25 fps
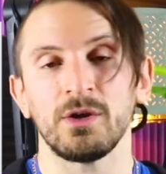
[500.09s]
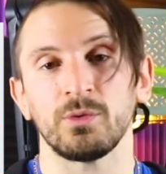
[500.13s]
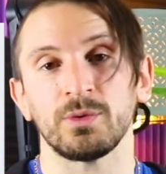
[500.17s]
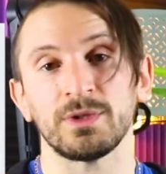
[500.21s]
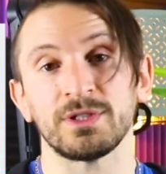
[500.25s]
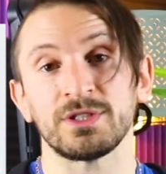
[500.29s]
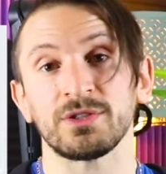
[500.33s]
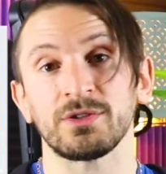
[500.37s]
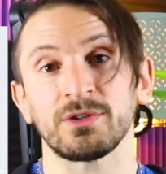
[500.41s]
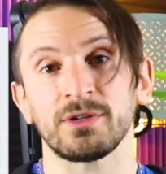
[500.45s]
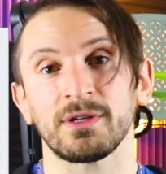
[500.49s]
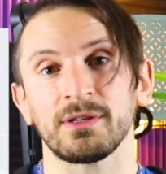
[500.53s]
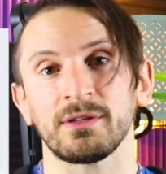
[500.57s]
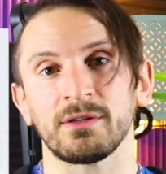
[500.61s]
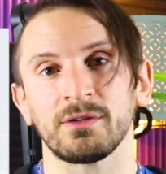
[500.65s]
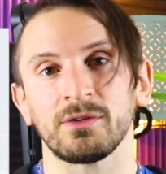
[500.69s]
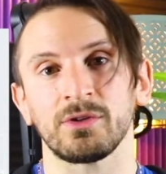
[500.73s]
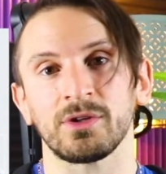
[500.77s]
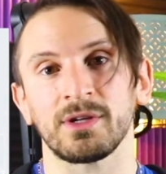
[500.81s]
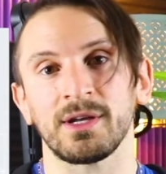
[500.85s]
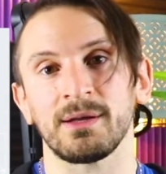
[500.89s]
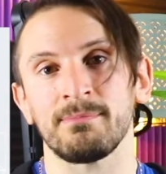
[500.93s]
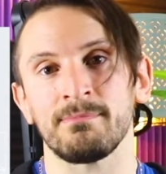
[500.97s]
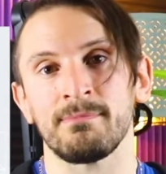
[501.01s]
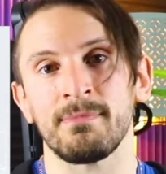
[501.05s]
we took a
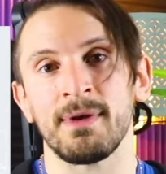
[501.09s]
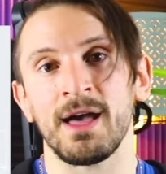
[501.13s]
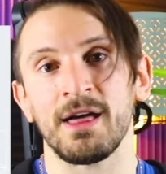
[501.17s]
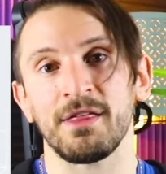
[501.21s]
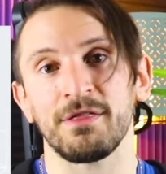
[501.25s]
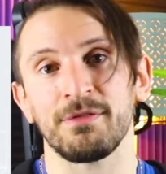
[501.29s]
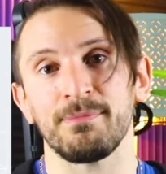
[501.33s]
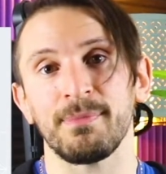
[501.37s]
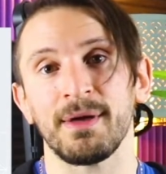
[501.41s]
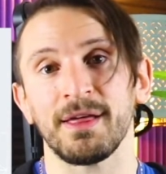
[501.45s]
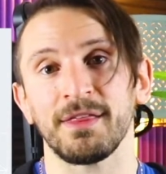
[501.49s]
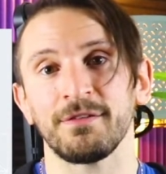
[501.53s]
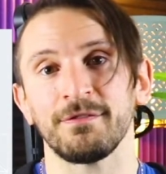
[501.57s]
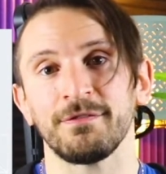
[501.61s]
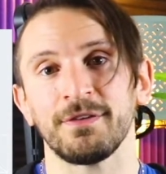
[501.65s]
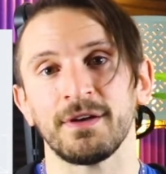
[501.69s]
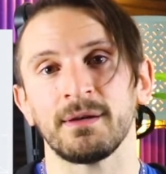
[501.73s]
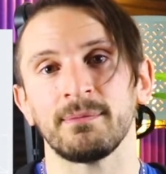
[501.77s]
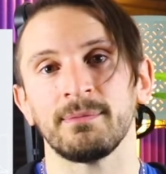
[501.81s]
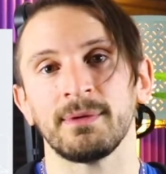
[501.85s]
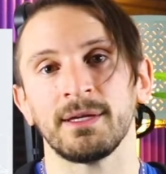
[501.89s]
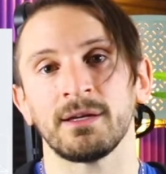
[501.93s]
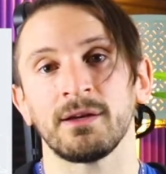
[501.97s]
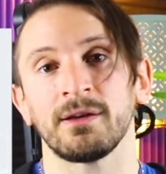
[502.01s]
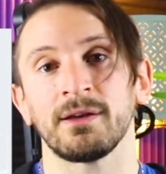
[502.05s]
look at
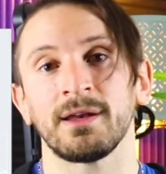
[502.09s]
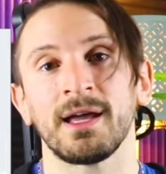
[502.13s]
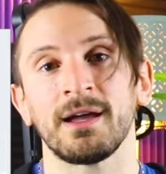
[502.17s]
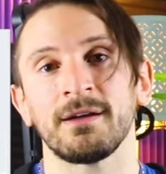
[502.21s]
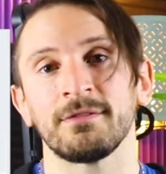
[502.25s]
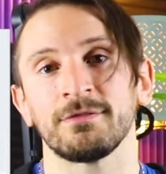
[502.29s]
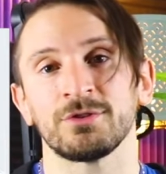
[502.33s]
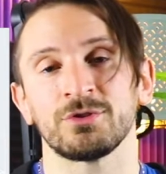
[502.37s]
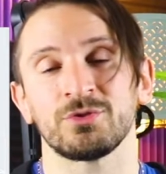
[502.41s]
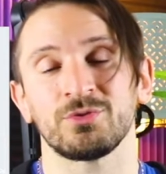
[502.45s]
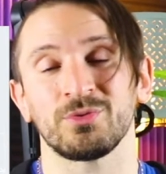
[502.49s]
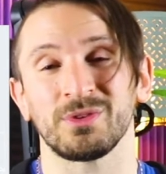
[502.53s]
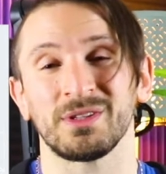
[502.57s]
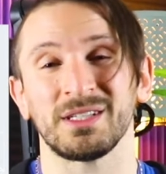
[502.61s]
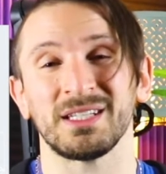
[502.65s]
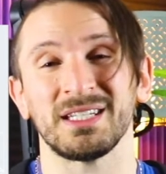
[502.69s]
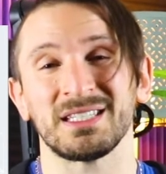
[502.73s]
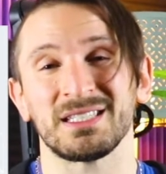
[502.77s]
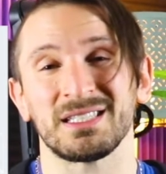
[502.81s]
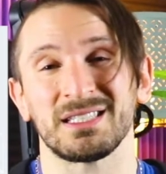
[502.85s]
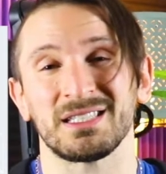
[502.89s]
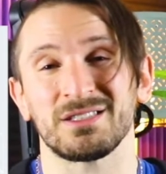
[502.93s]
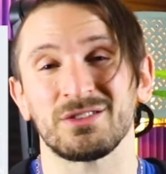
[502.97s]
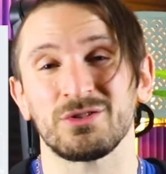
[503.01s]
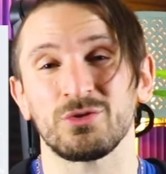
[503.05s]
methamphetamine on average
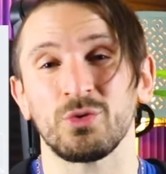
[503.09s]
releases